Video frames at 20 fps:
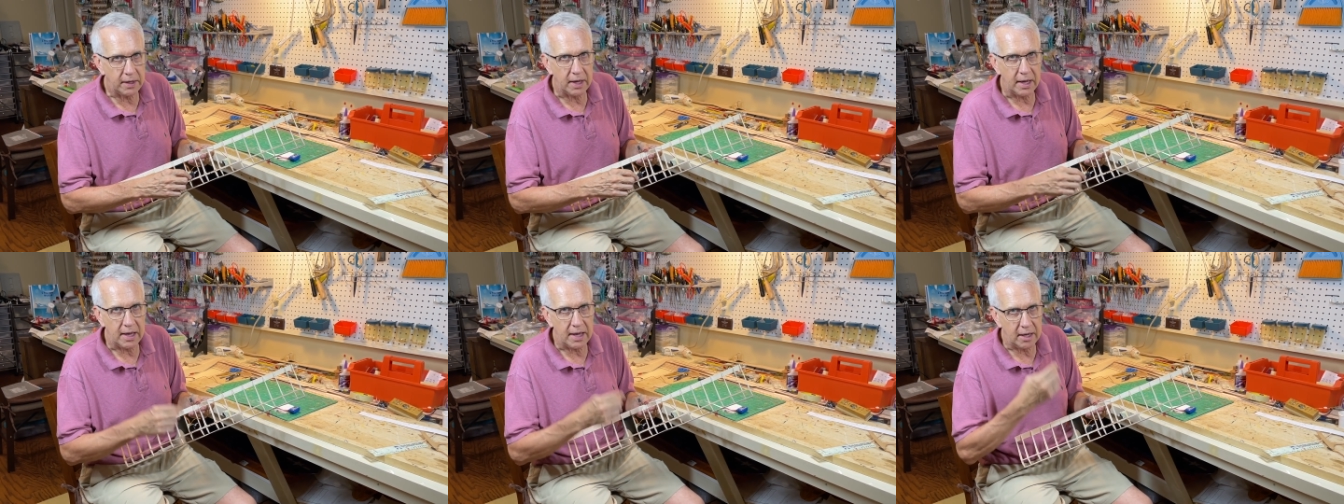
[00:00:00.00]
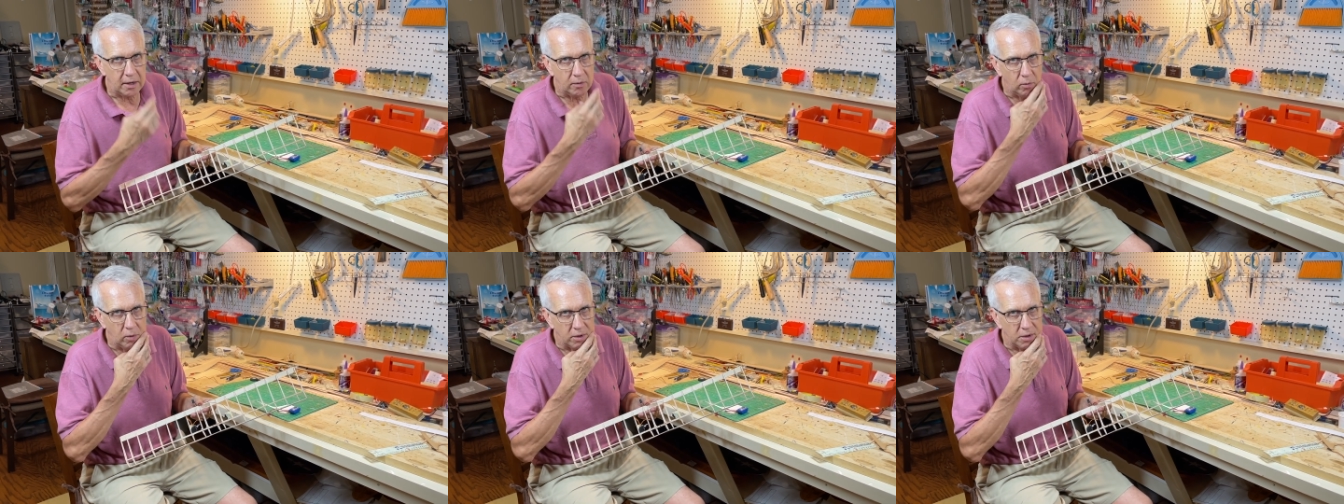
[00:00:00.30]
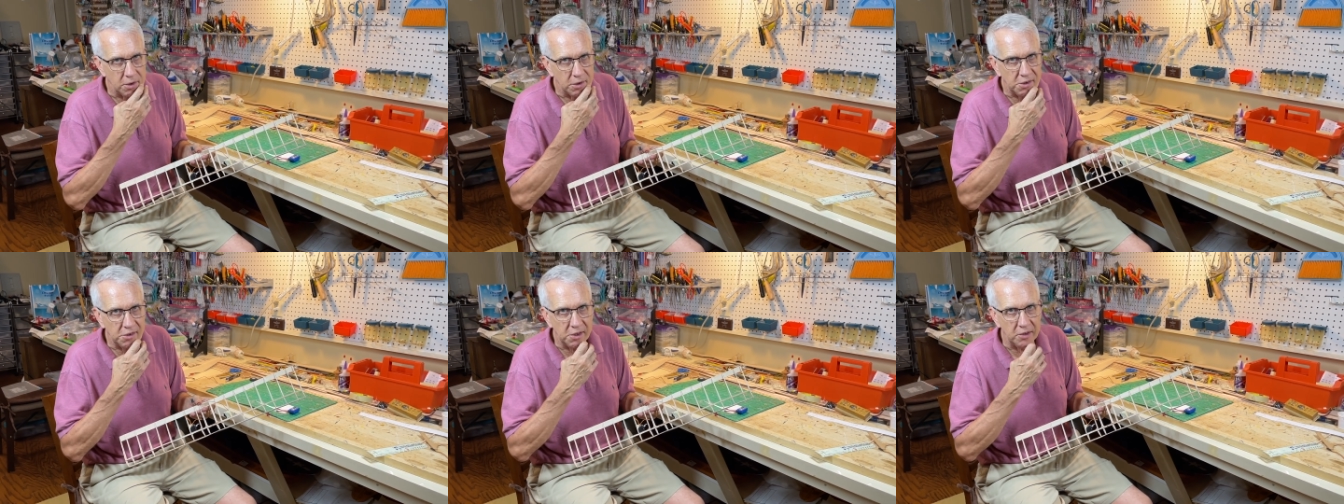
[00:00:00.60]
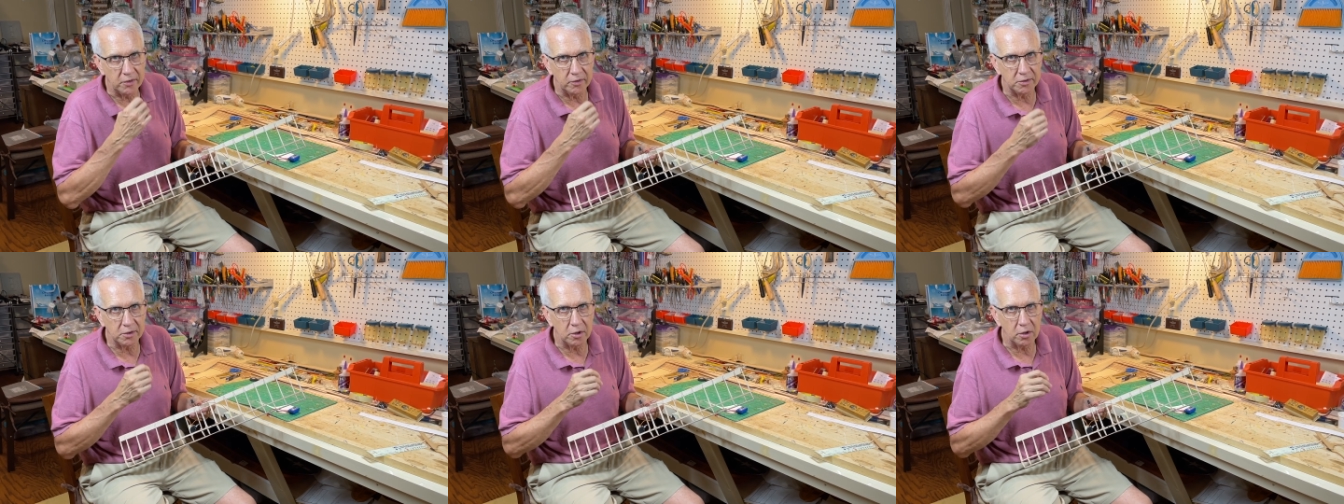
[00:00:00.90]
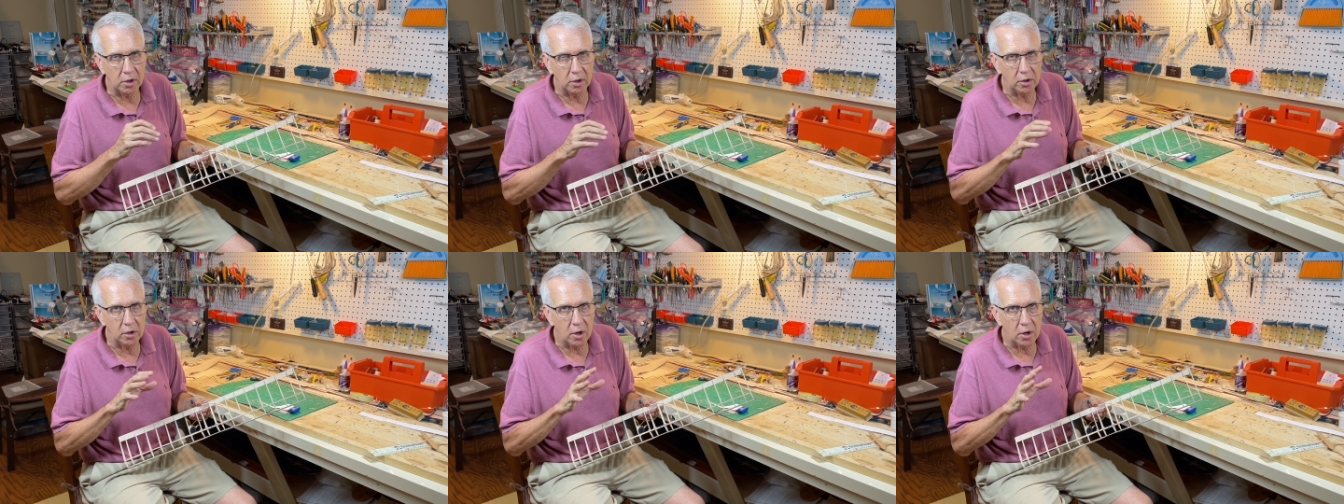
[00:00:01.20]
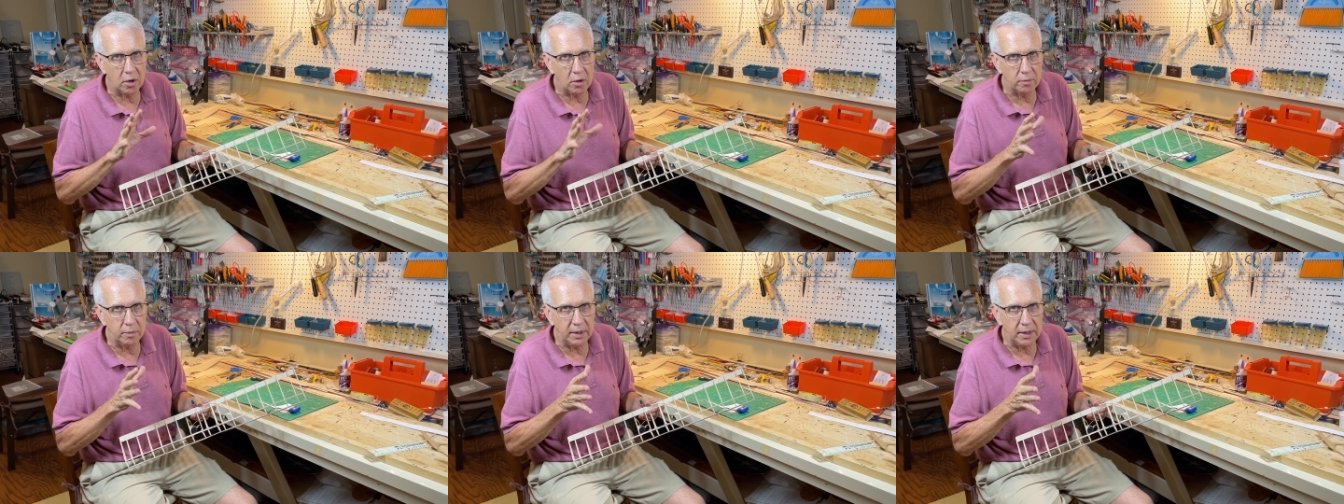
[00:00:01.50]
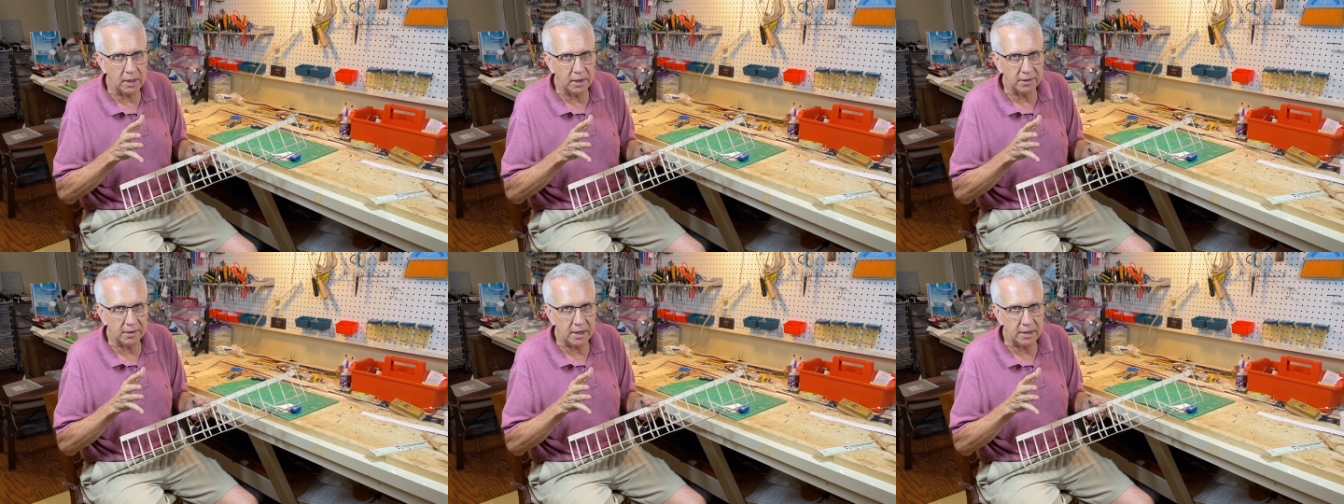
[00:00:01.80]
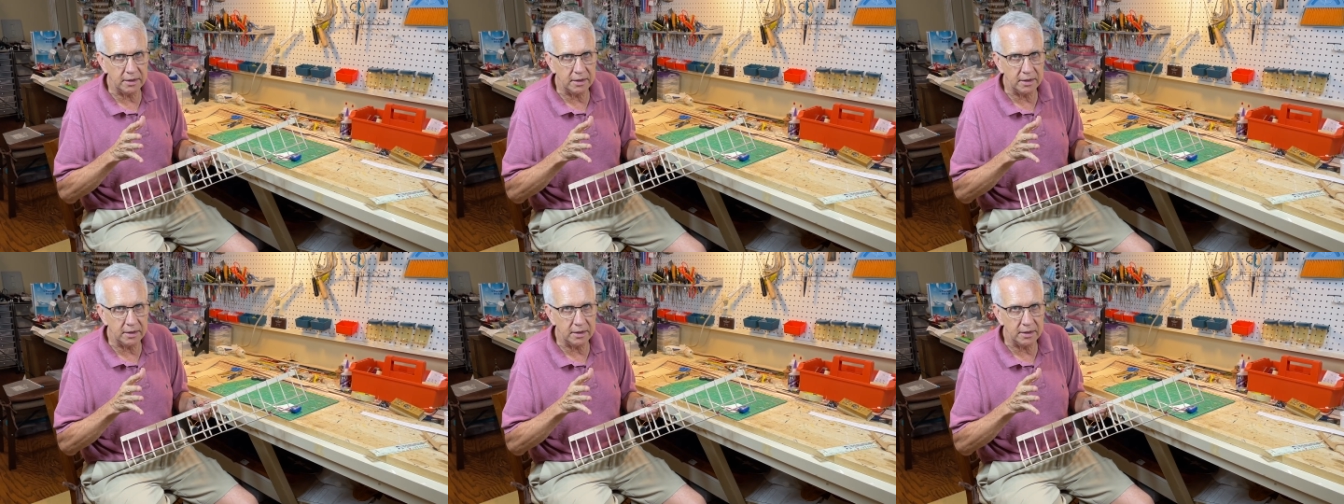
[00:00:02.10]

ahead where the servos are going to go because they,